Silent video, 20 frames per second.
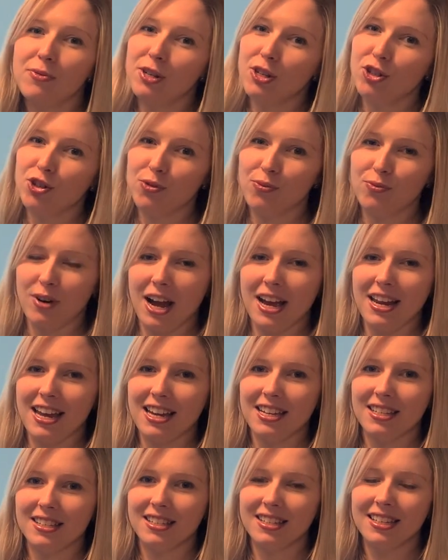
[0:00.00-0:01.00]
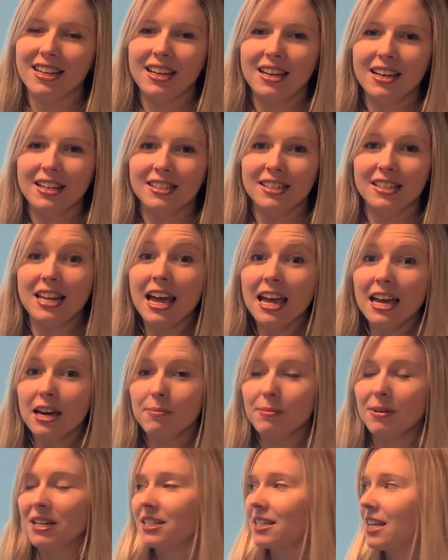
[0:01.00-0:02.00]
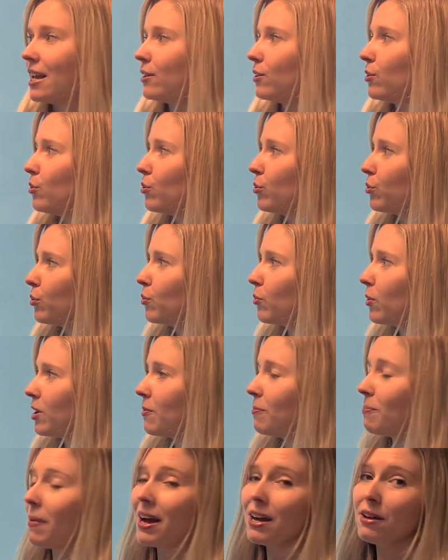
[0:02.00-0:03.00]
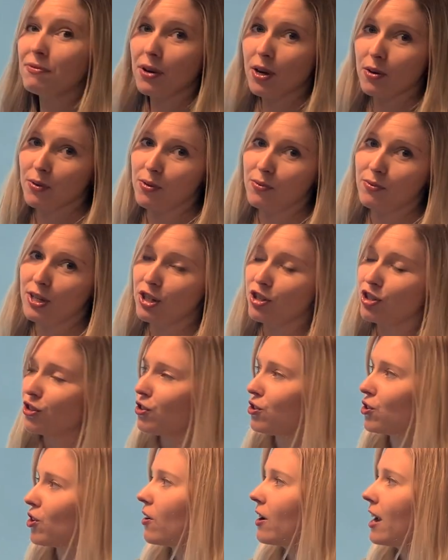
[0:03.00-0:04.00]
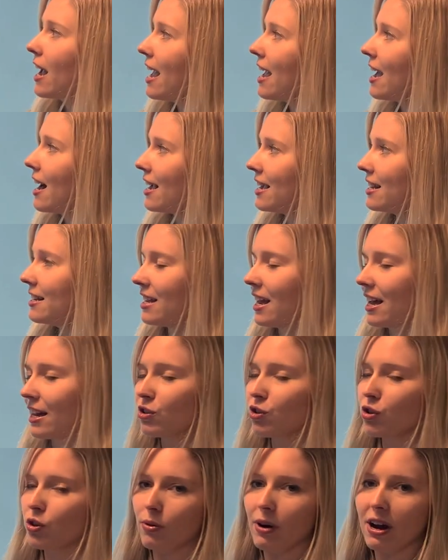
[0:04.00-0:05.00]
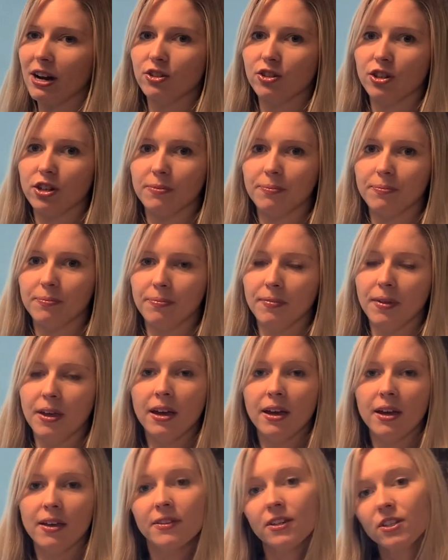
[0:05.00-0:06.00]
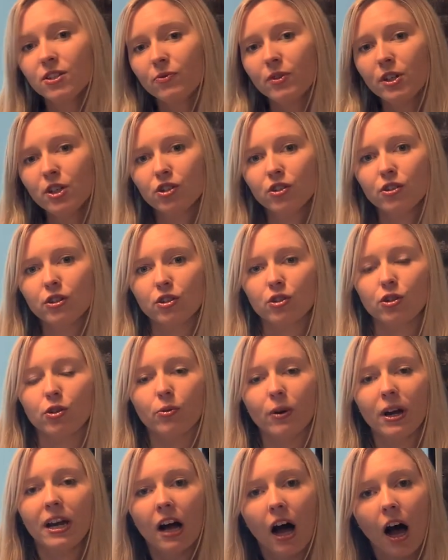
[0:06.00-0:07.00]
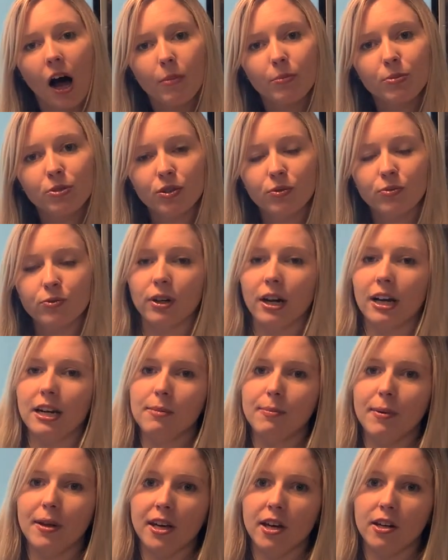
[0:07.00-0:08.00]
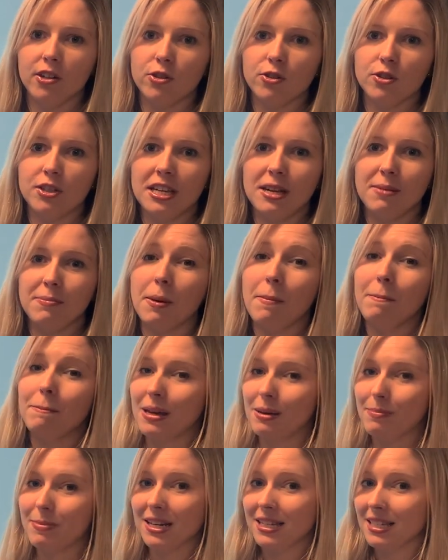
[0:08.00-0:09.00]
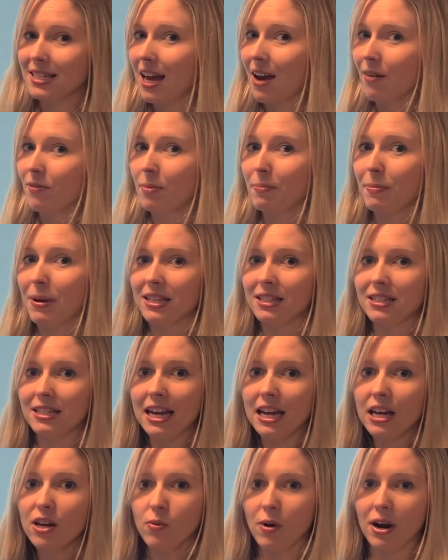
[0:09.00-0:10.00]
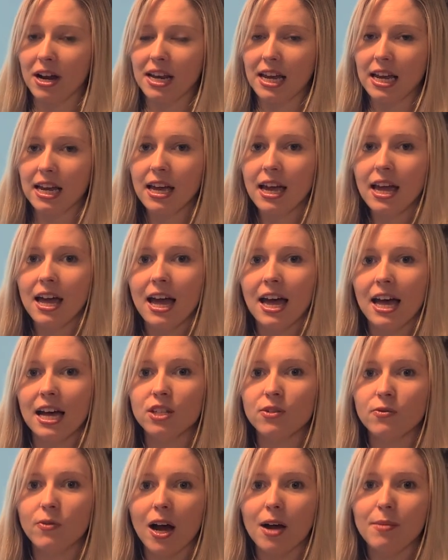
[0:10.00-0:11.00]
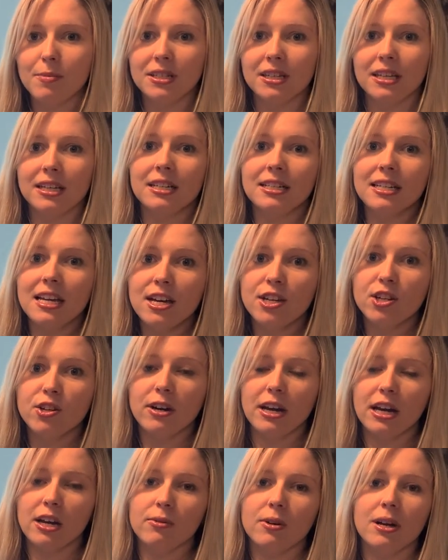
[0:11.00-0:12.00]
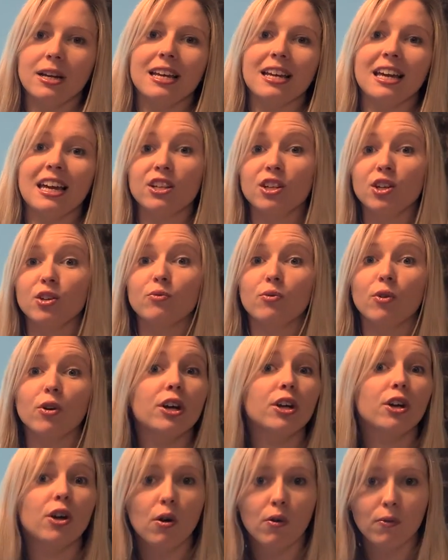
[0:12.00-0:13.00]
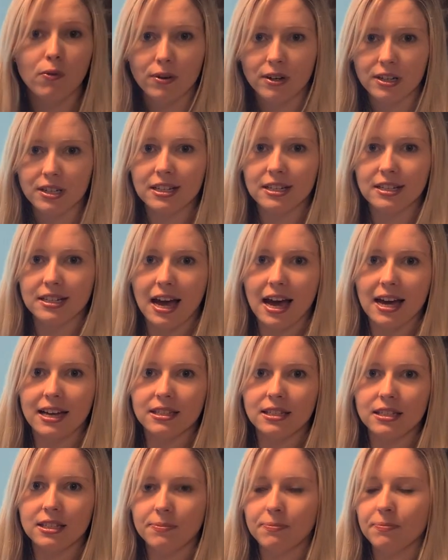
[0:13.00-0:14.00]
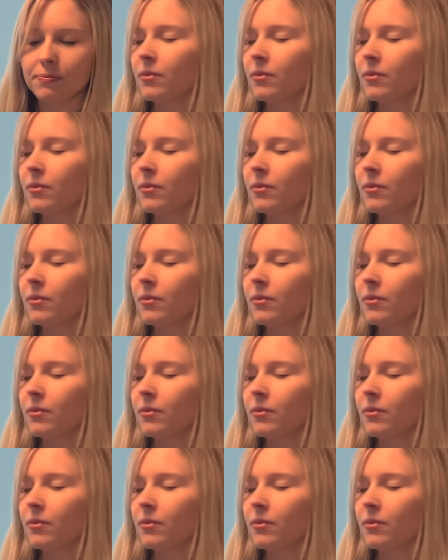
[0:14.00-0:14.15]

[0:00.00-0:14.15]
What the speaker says: Feature Fridays. Today I'm going to take you through one of my favorite features, our AI text corrector. This feature is a great option for anybody on your team that maybe doesn't have the best handwriting, as Vibe is going to take your handwriting and convert it over into text.